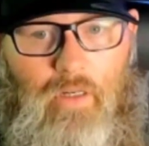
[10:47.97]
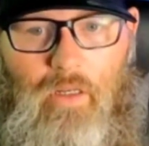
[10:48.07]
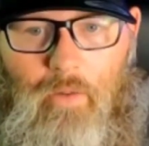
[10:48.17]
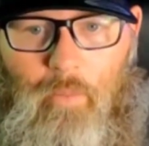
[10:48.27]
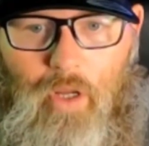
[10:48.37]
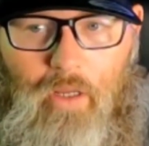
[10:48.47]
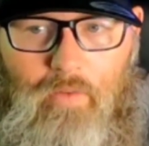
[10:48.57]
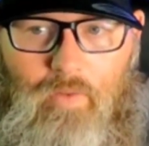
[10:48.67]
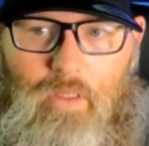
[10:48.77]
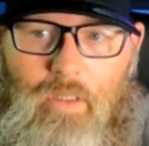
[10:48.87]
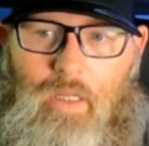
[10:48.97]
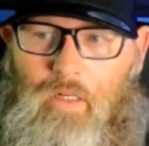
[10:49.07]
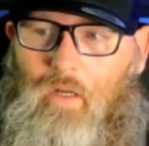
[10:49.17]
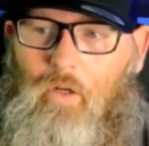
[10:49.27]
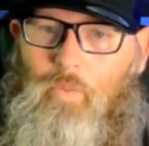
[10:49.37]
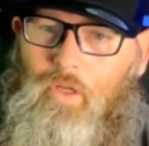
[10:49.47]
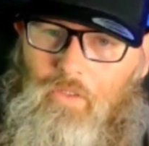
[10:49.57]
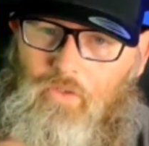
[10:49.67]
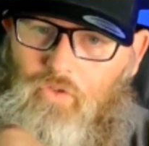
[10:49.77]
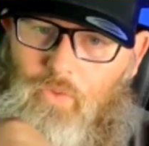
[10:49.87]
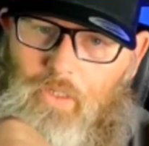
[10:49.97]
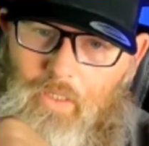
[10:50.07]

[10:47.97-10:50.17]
an unboxing, and I hope y'all enjoyed